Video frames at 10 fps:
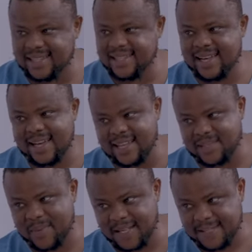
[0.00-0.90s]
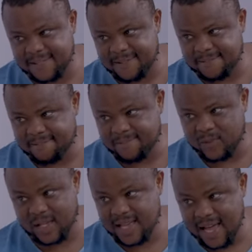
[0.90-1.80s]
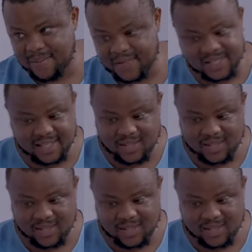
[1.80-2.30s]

still get respect. Do they hear me? You see